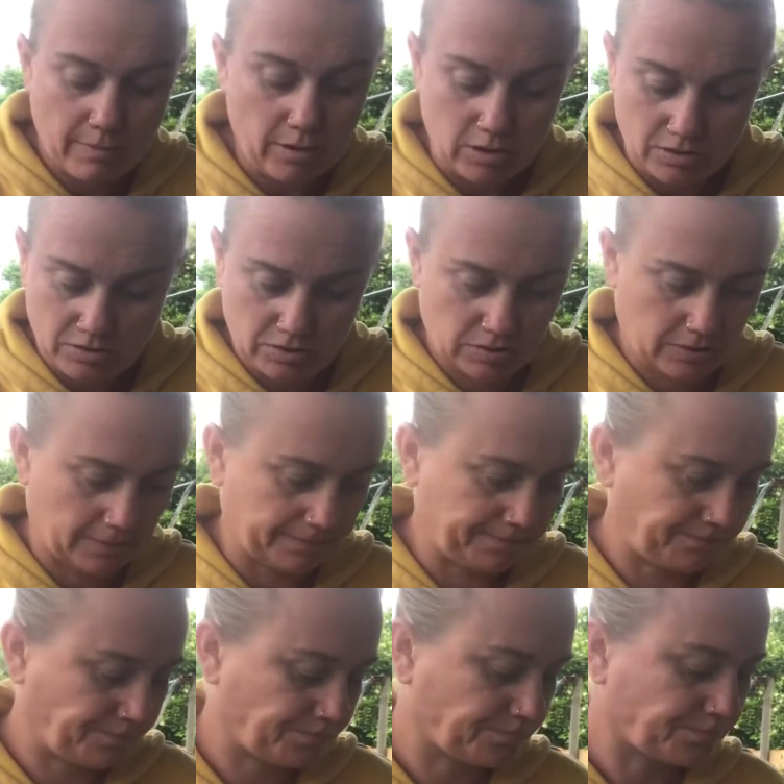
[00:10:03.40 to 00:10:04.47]
box.
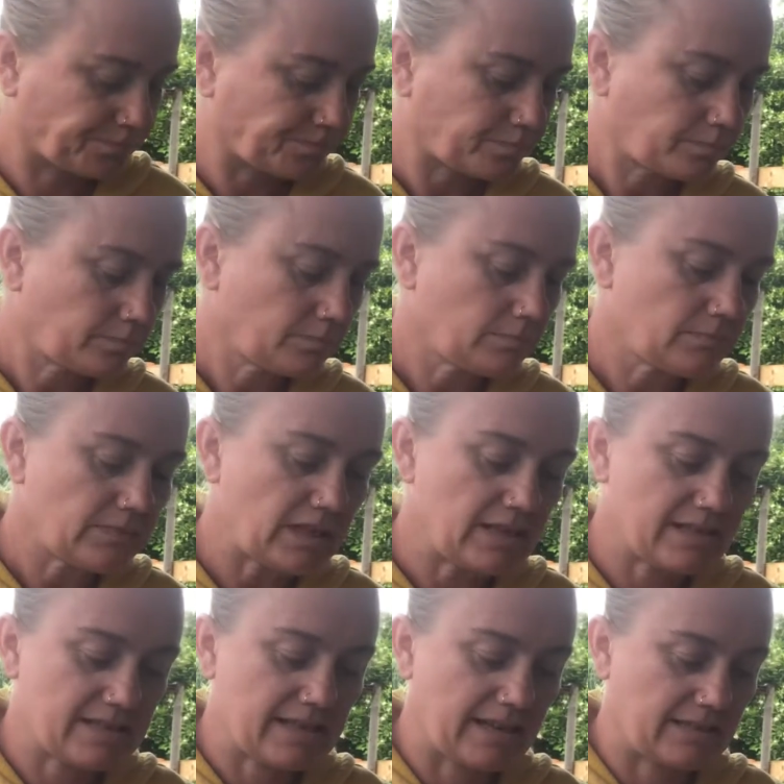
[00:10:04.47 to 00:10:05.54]

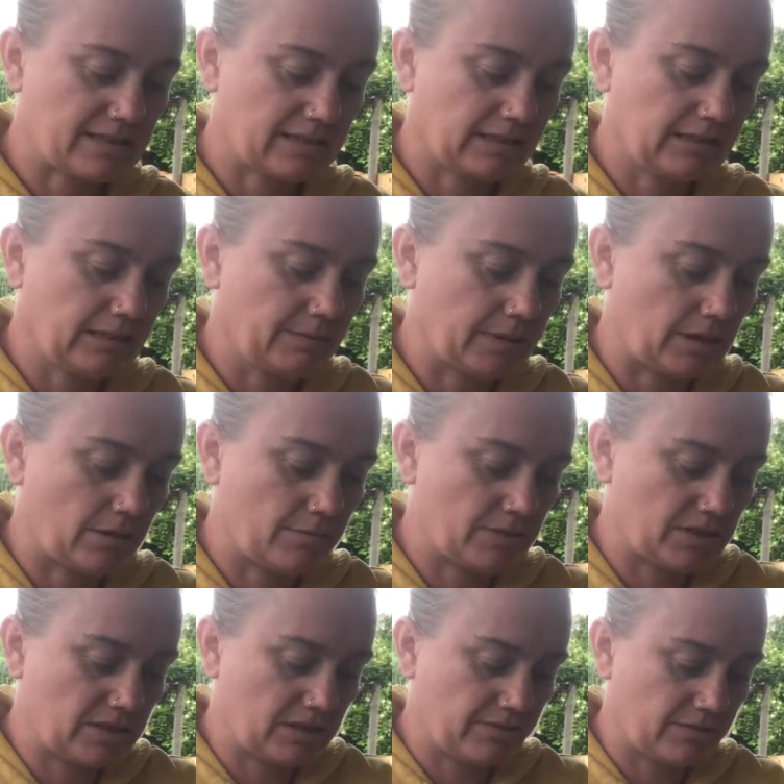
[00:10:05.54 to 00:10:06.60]
Sounds silly, but I
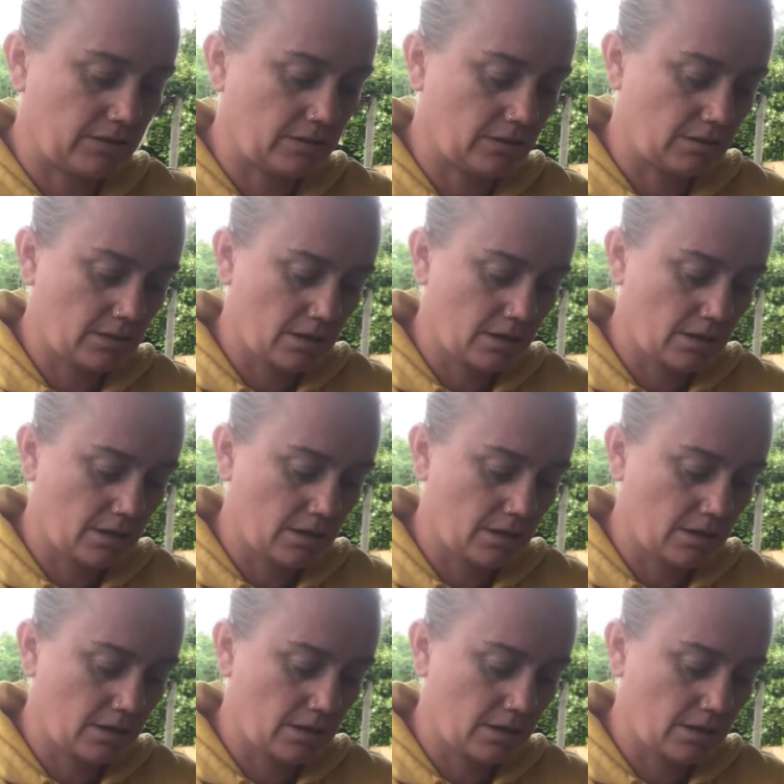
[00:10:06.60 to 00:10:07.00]
was given,